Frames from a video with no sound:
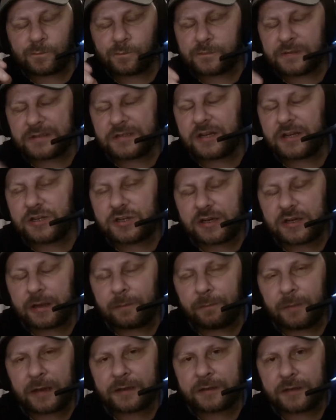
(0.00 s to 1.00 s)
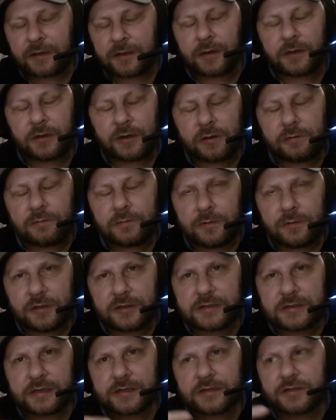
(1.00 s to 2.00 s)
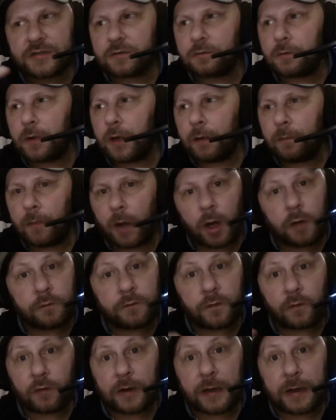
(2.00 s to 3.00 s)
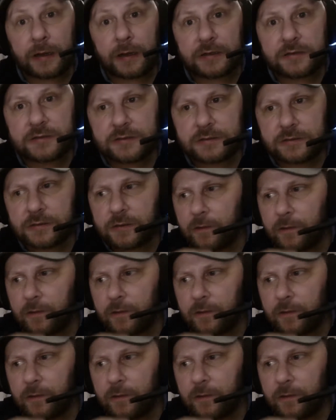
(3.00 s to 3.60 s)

potentially abandoning you, you tend to overreact.